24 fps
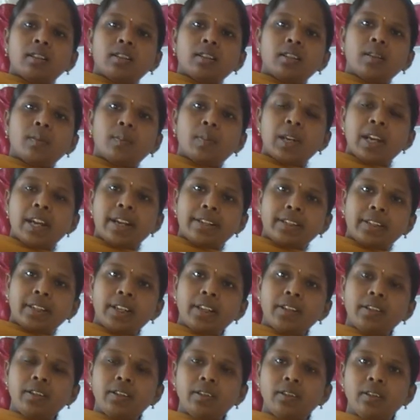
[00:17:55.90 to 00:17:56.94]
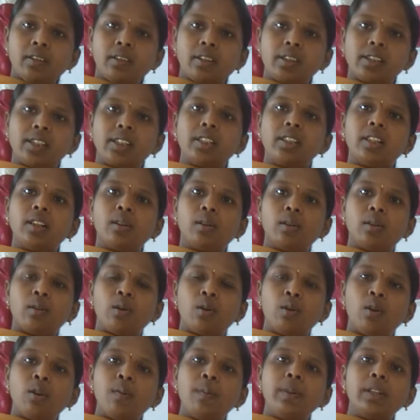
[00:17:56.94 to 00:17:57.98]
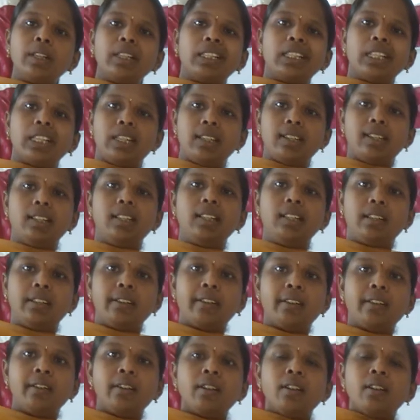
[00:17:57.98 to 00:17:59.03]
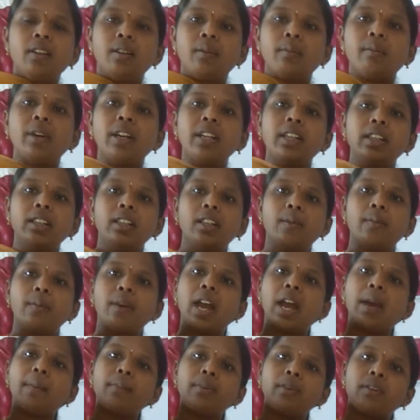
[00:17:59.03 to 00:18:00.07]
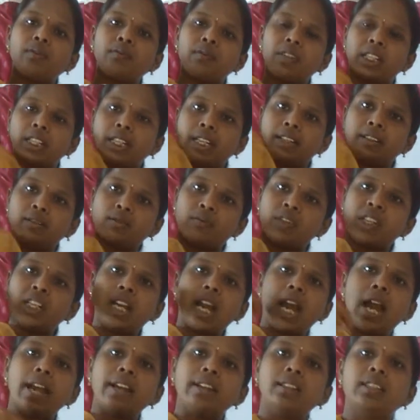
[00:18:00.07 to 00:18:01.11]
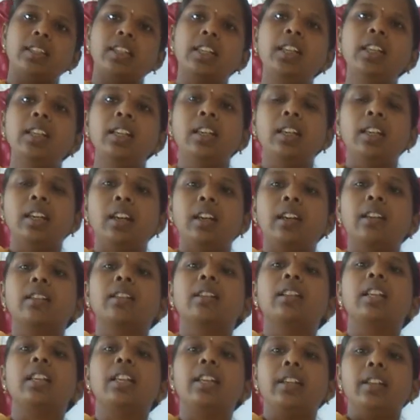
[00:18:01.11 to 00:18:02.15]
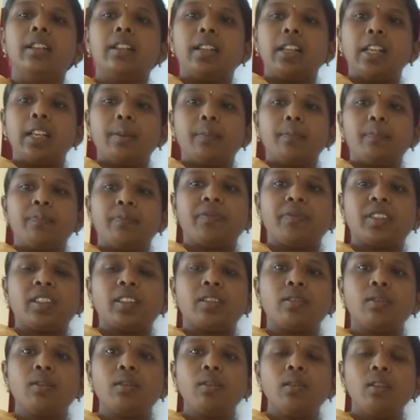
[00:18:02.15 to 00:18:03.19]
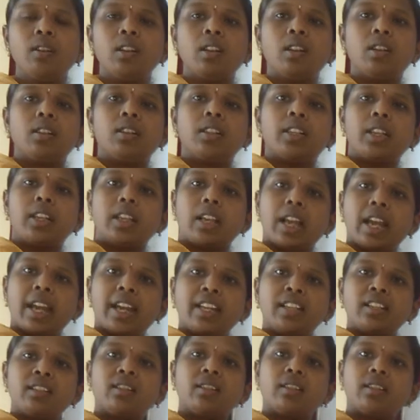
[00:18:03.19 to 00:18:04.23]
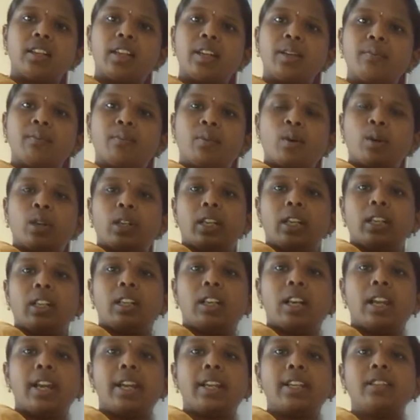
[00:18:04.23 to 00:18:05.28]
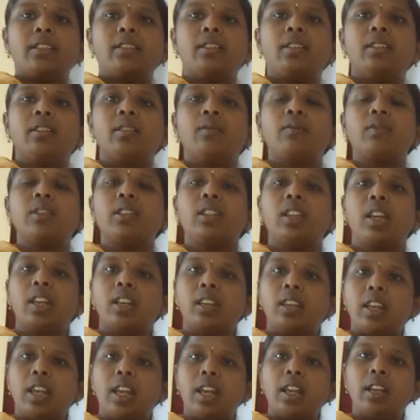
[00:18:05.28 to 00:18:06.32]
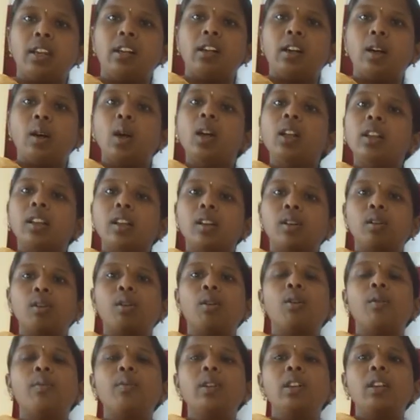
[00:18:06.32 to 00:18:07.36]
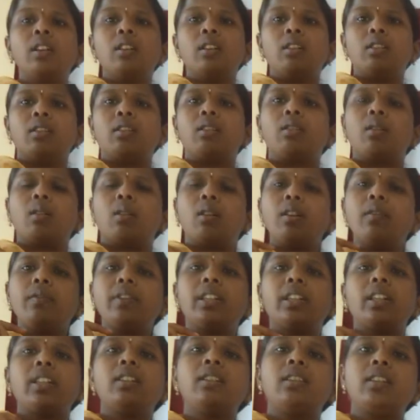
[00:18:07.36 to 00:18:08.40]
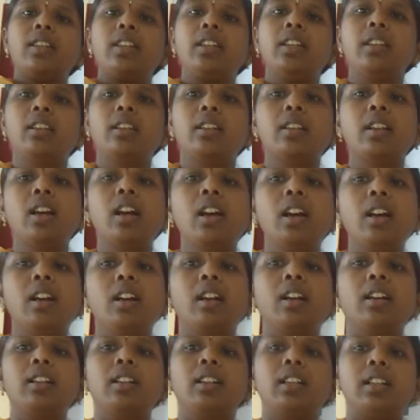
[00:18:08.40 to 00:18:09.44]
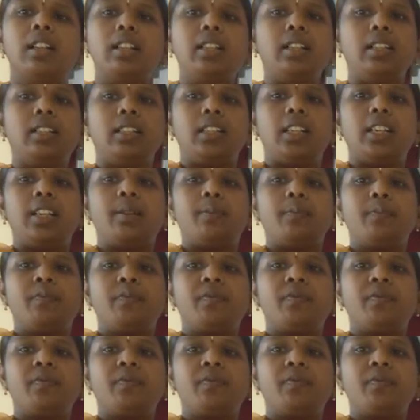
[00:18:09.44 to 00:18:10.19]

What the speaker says: the places in the globe clearly, but in the map we can't see clearly. So the lines, the important lines which are there on the globe, that all we can see in the clearly.